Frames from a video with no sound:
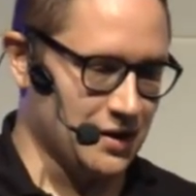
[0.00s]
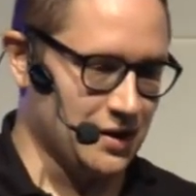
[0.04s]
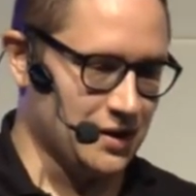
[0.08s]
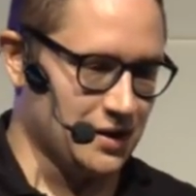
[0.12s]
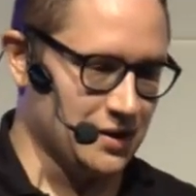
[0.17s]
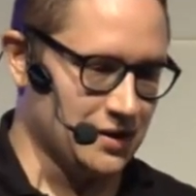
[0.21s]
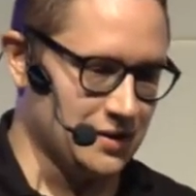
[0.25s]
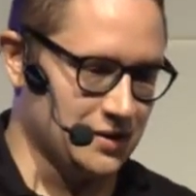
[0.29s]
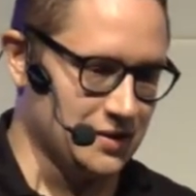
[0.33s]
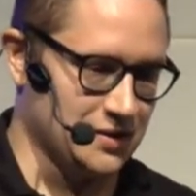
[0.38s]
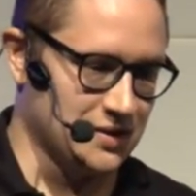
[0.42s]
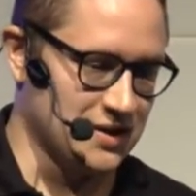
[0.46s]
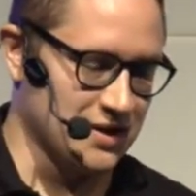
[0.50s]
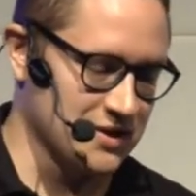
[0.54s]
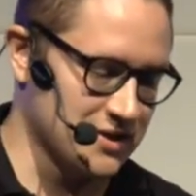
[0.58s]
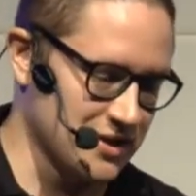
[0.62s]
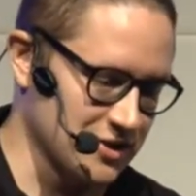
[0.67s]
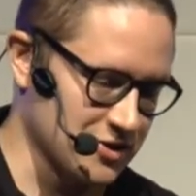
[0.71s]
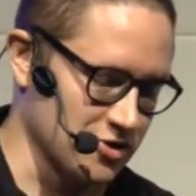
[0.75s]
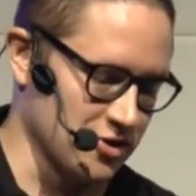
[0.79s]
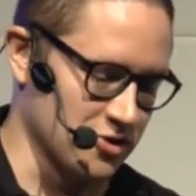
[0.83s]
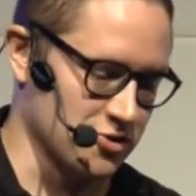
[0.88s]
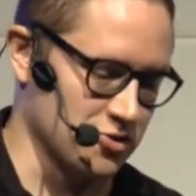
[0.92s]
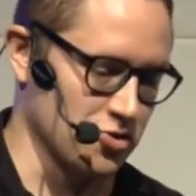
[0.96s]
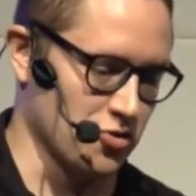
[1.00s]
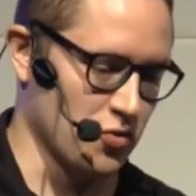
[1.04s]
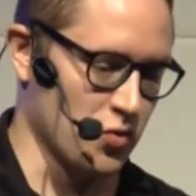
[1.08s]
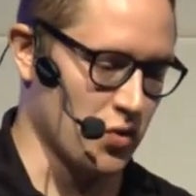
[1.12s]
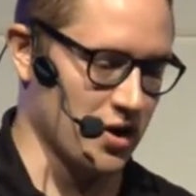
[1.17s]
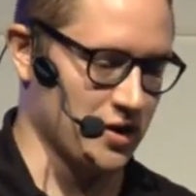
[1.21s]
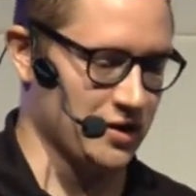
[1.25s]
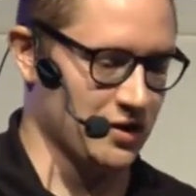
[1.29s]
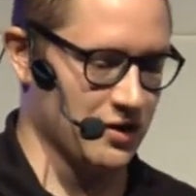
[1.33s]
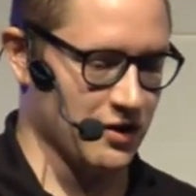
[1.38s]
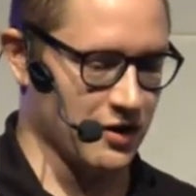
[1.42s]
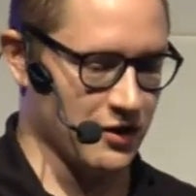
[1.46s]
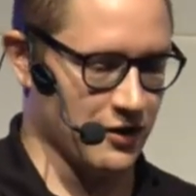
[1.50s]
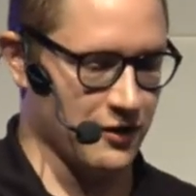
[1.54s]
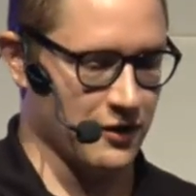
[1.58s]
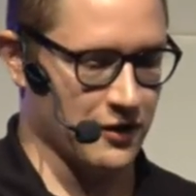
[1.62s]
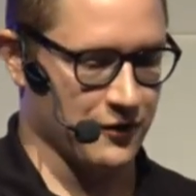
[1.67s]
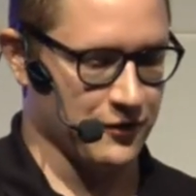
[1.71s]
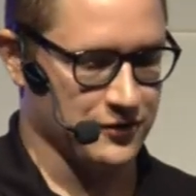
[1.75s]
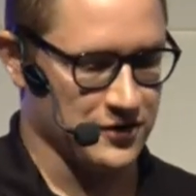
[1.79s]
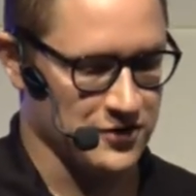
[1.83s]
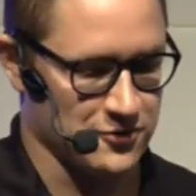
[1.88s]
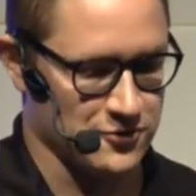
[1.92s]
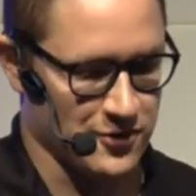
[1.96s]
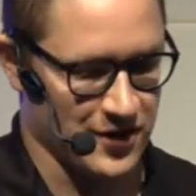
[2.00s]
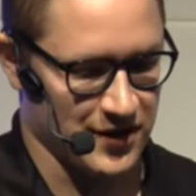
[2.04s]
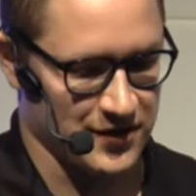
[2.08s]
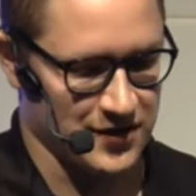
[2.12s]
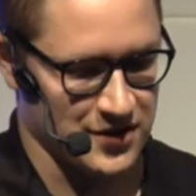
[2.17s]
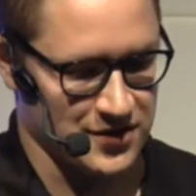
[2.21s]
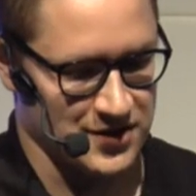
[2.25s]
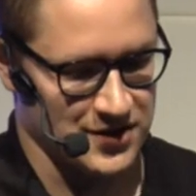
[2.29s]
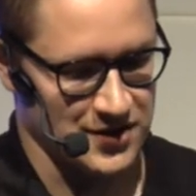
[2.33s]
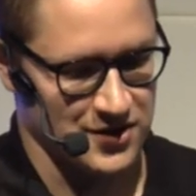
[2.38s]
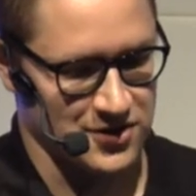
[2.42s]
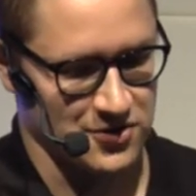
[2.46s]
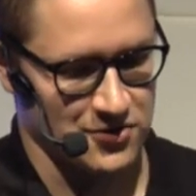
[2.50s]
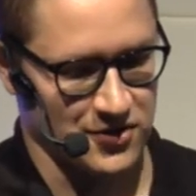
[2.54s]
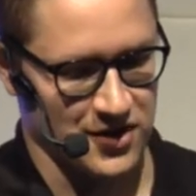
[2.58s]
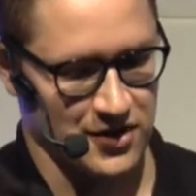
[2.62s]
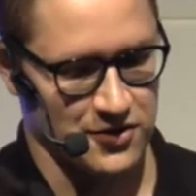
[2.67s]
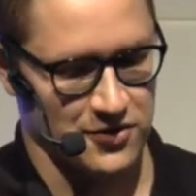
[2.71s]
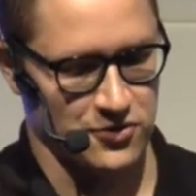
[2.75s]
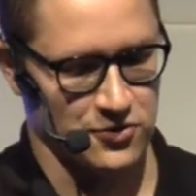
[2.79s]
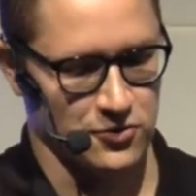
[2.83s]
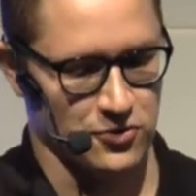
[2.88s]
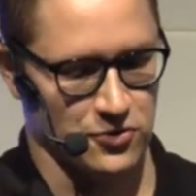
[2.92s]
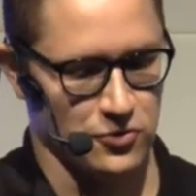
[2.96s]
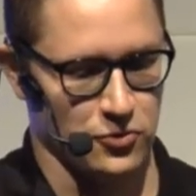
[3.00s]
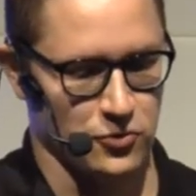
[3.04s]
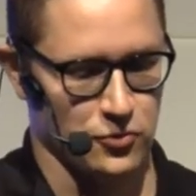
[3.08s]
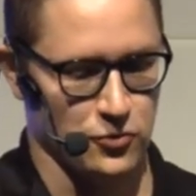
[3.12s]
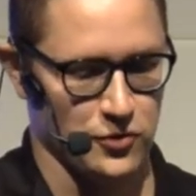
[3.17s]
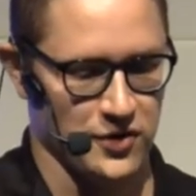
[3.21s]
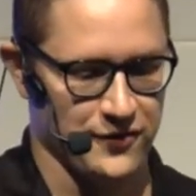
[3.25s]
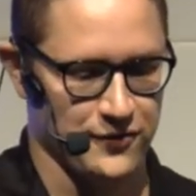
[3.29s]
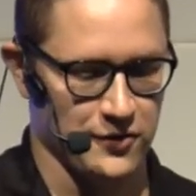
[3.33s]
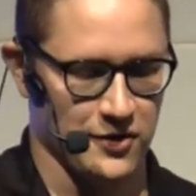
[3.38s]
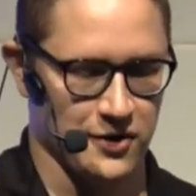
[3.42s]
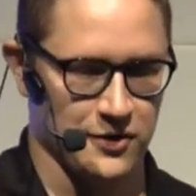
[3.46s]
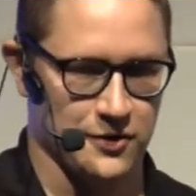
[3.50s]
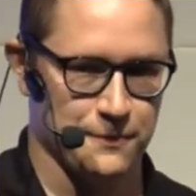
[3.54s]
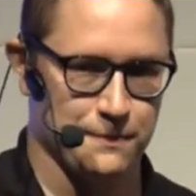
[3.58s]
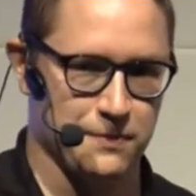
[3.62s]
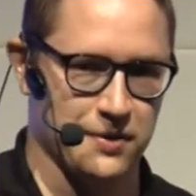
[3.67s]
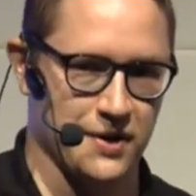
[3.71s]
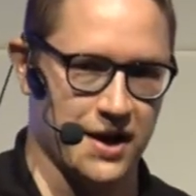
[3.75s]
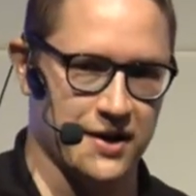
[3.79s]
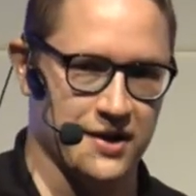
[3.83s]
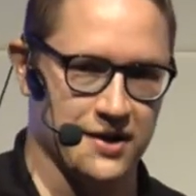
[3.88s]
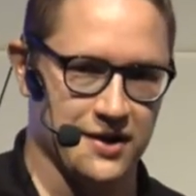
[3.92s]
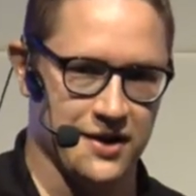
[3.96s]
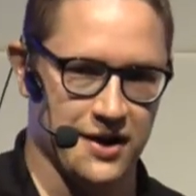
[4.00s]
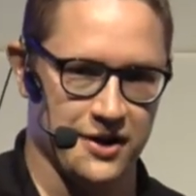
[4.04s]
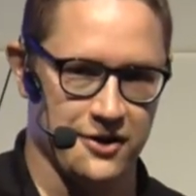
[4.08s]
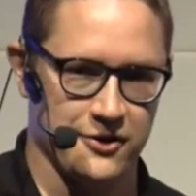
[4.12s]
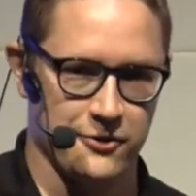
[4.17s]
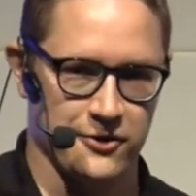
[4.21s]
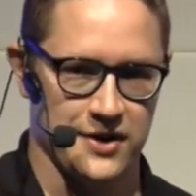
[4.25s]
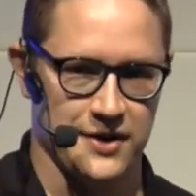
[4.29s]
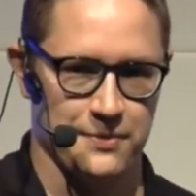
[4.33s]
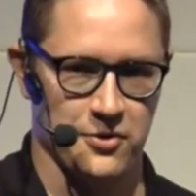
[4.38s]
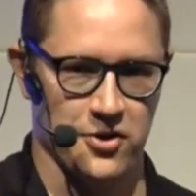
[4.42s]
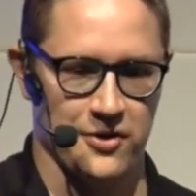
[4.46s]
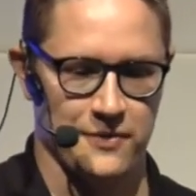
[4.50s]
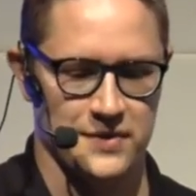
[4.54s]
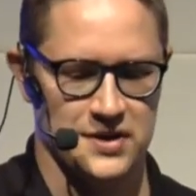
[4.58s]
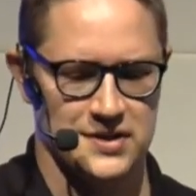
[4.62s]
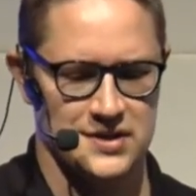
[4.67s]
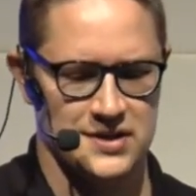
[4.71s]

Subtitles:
This is also one of the strategies you can do if you are planning Canary deployments.